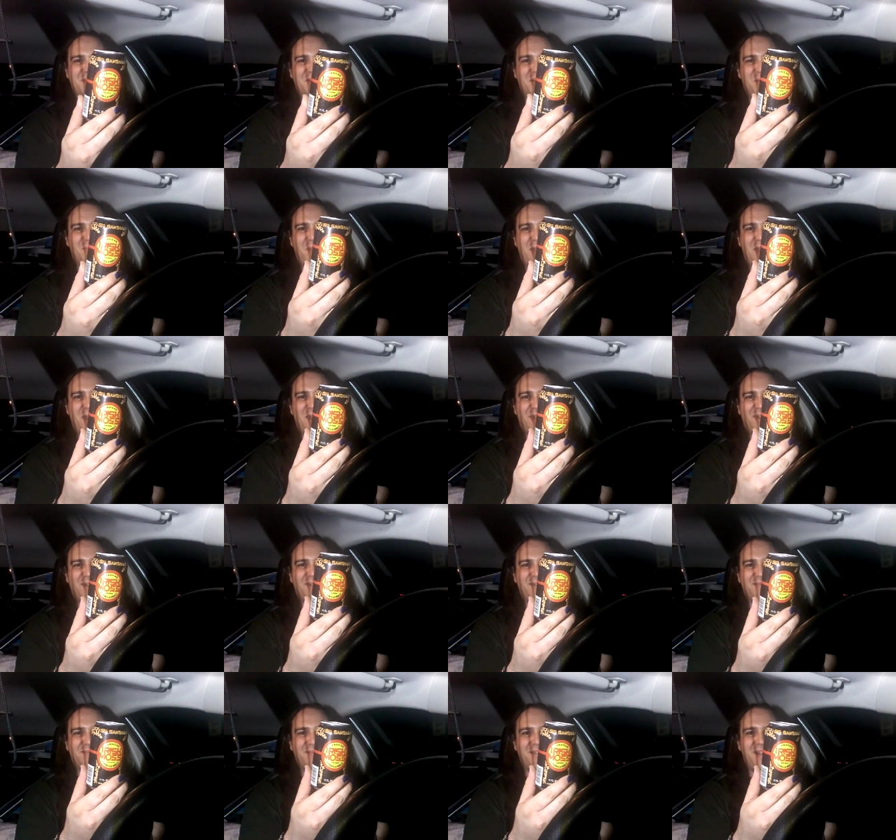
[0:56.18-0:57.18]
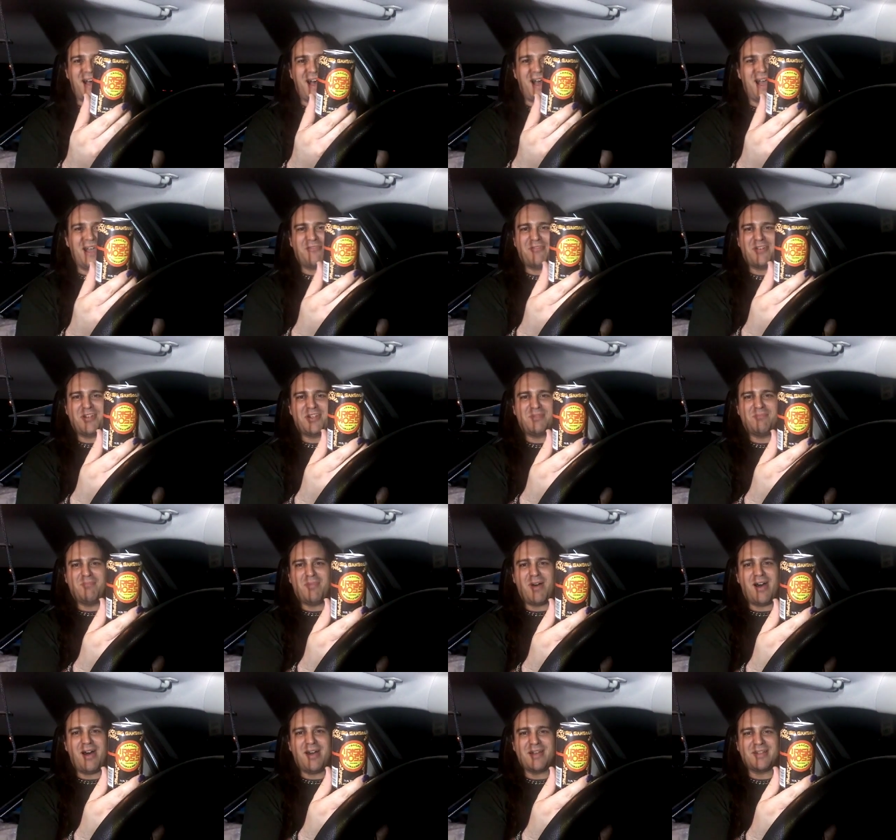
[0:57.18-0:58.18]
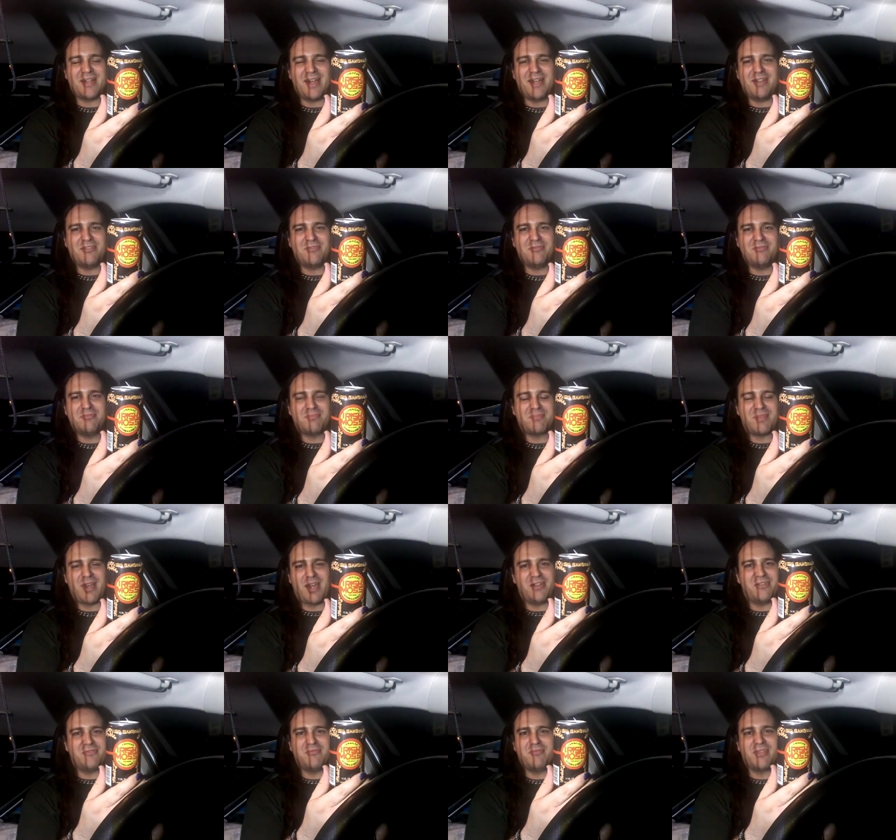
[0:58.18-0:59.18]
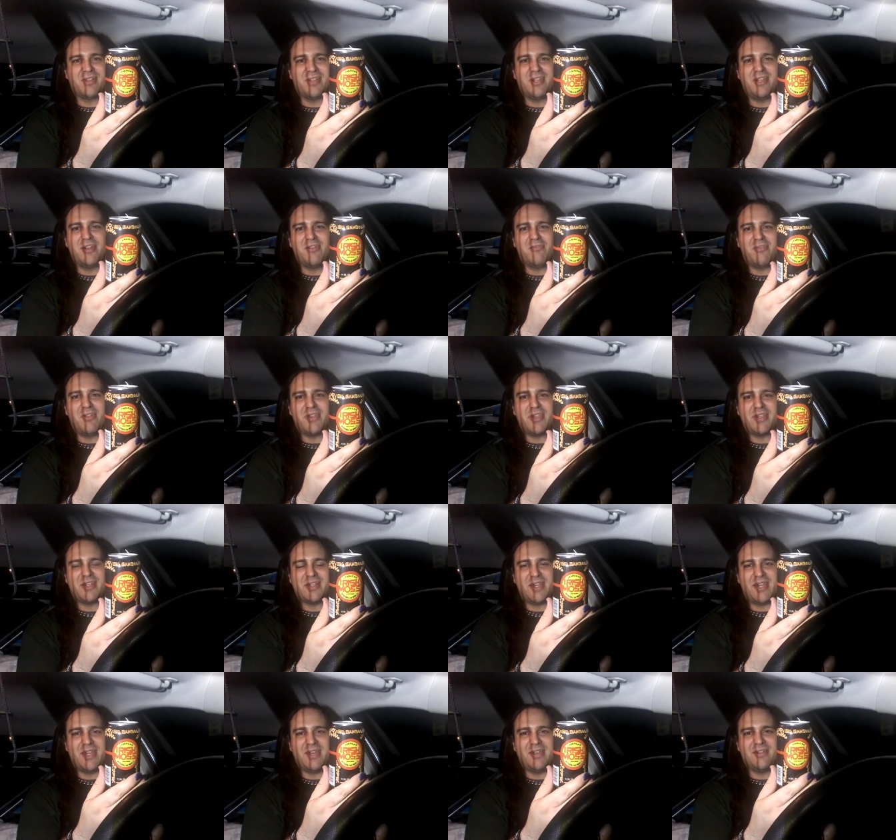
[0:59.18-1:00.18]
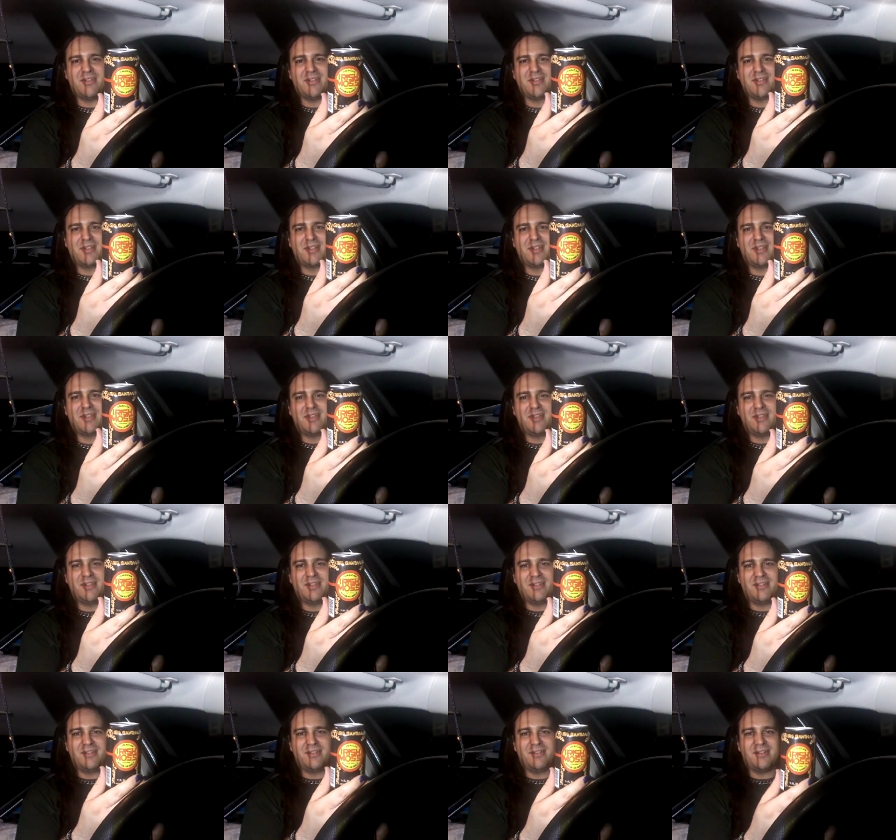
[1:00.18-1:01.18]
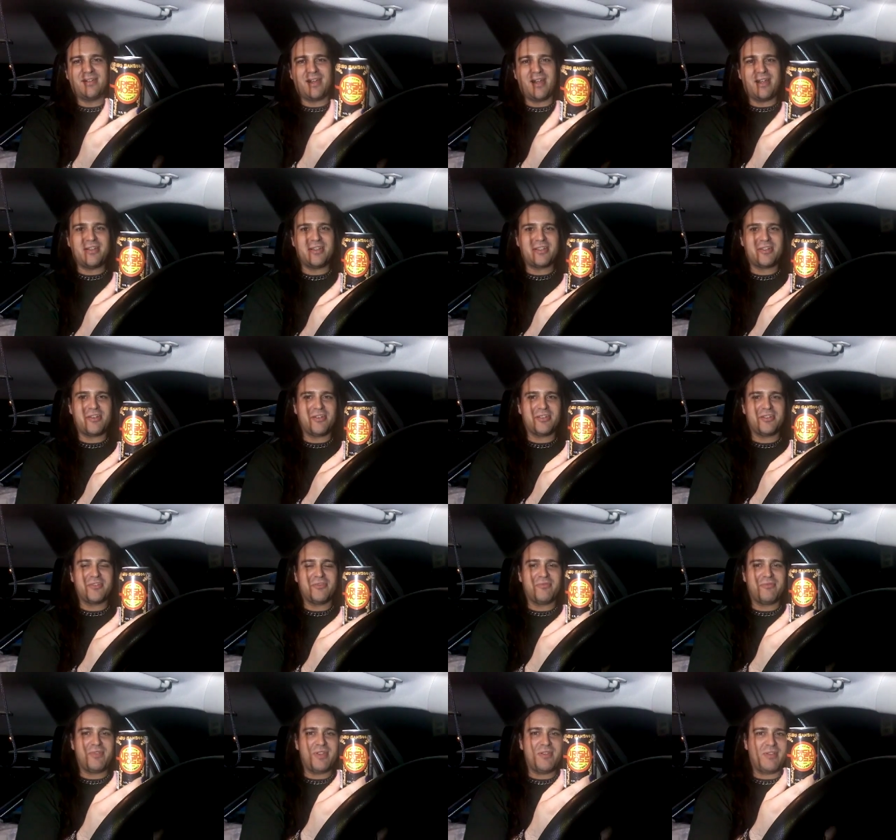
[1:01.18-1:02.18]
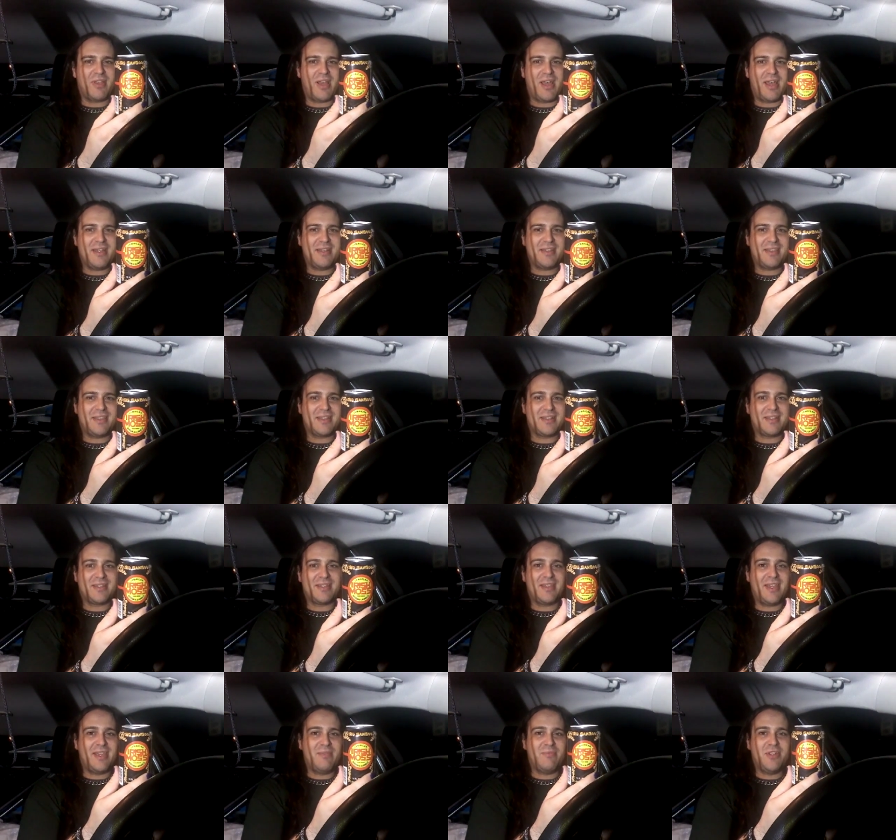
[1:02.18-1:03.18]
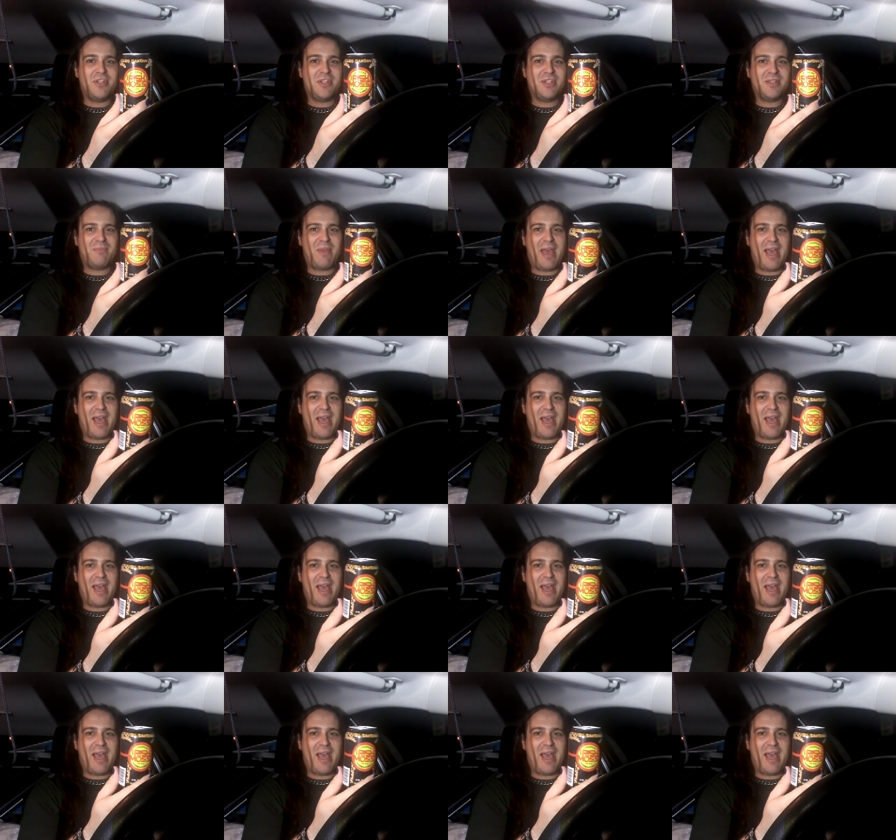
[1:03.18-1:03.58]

Jamaican Irish moss. I don't really know what this is. I just also realized this image is